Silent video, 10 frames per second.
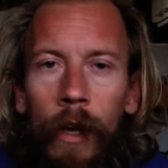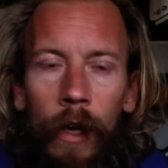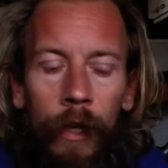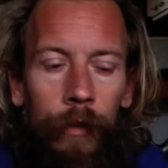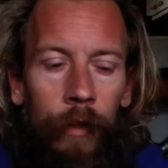
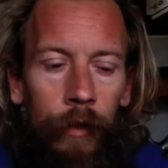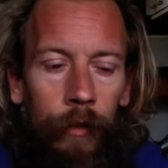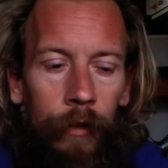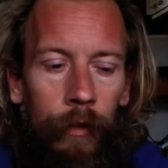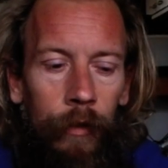and,
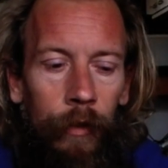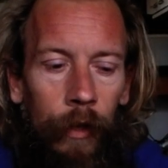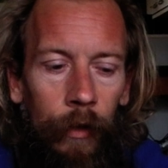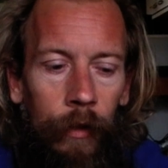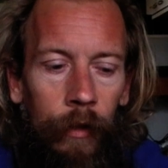you
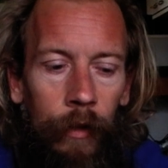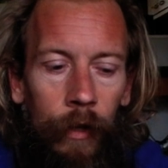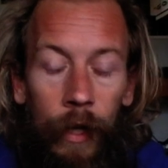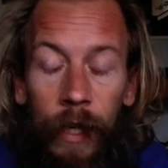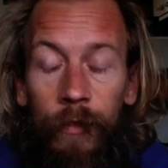know,
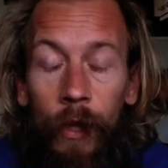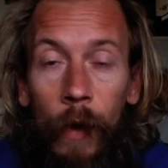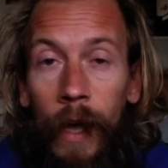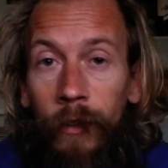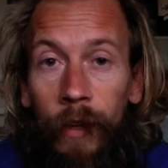even though
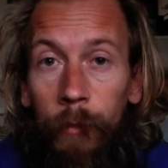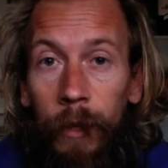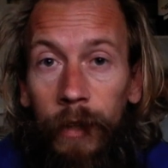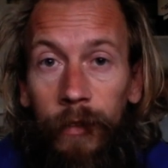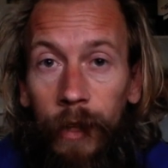AJ
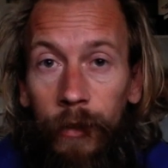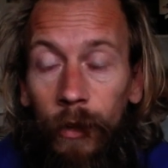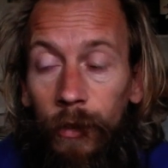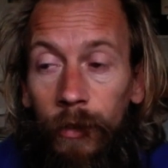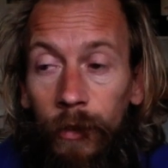Miller said
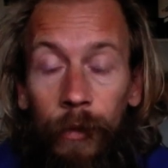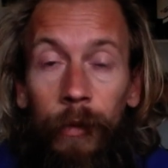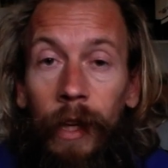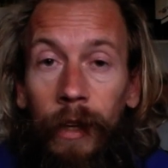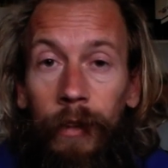not to do
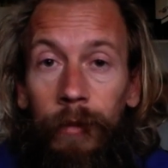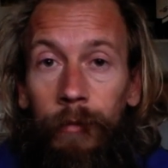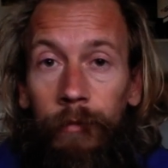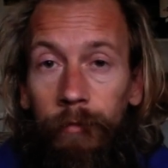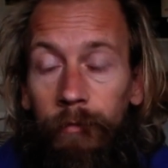that,
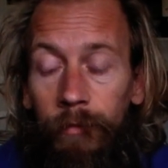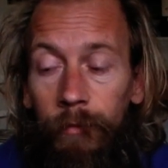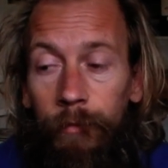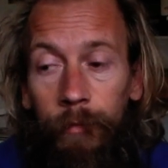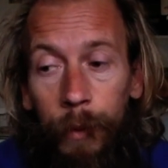
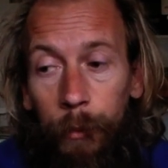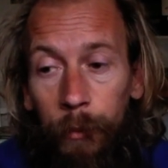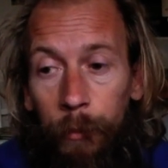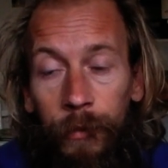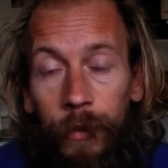people
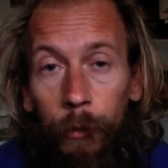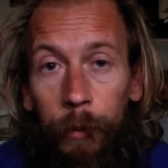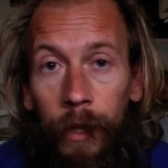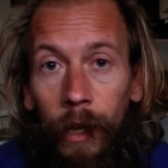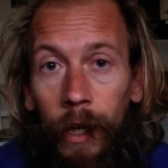still
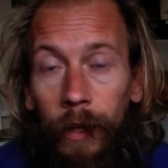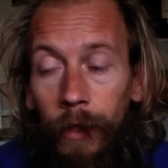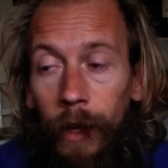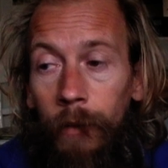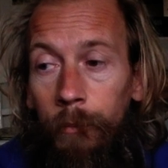been like
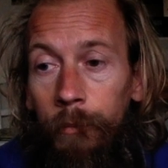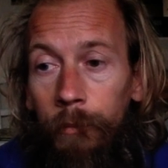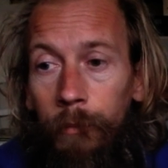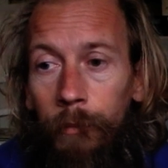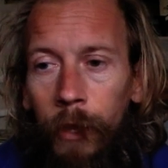that.
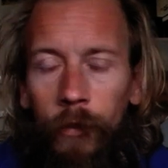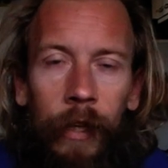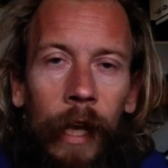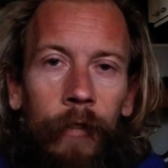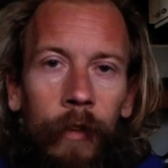Because I
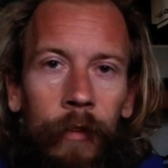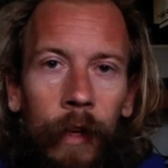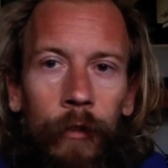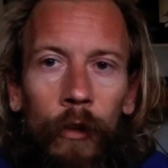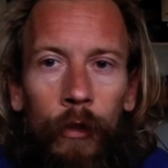guess he
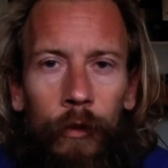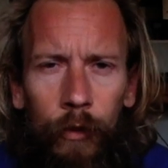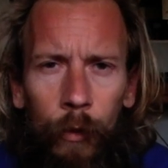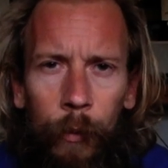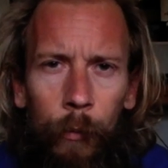says not to
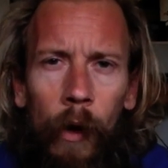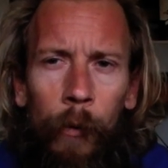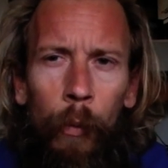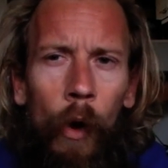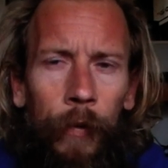do it
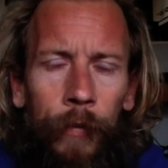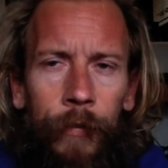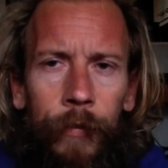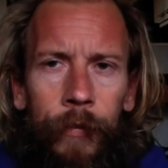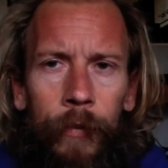
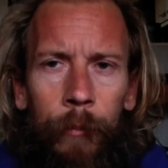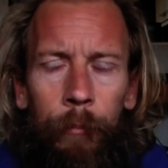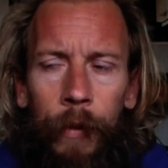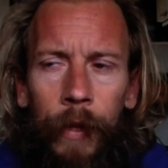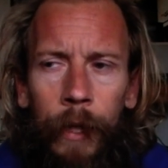once,
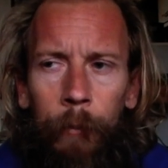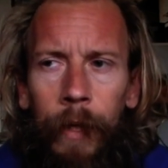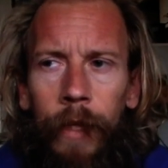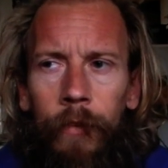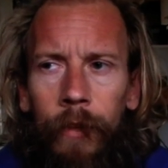but then he
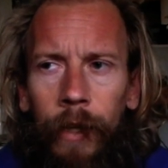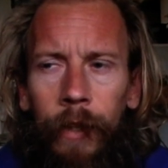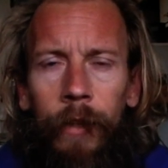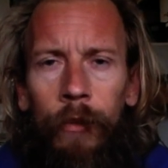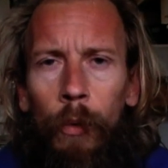makes
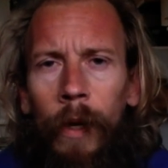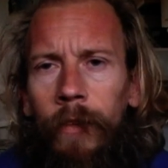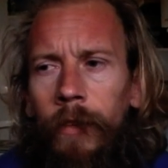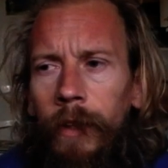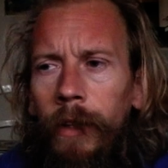like
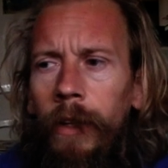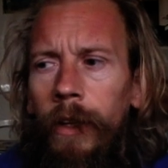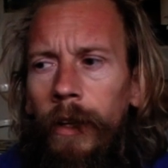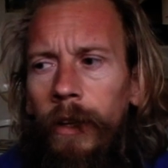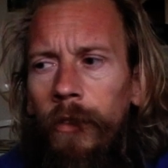20
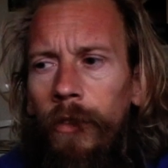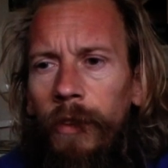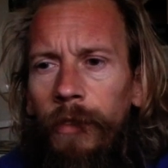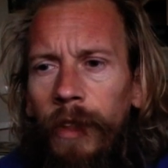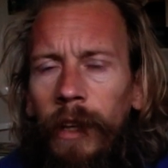sort
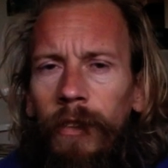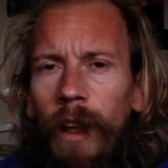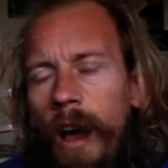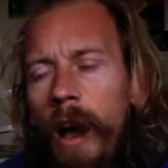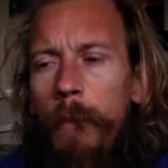of things like,
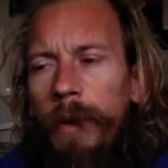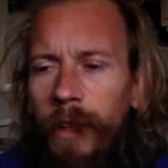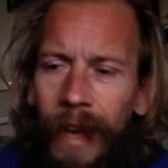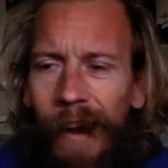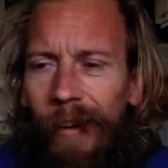oh, but
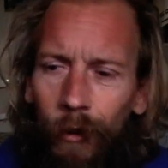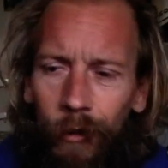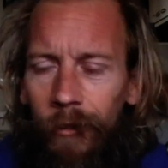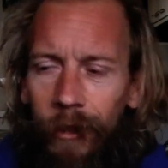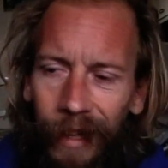you're carrying
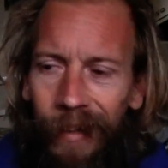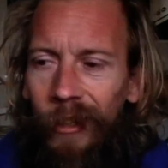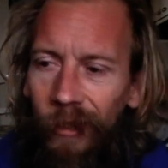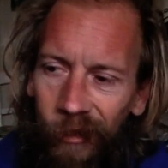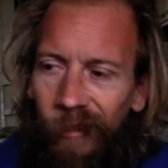on your
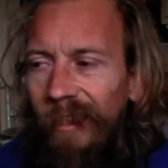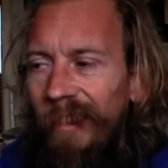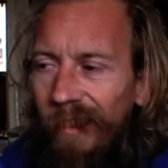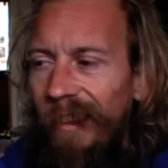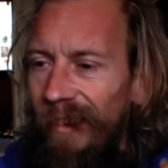addictions and blah,
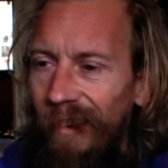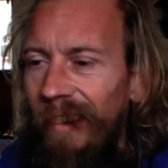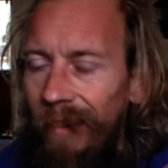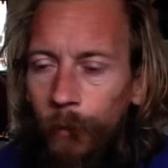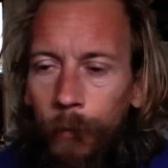blah,
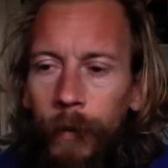blah.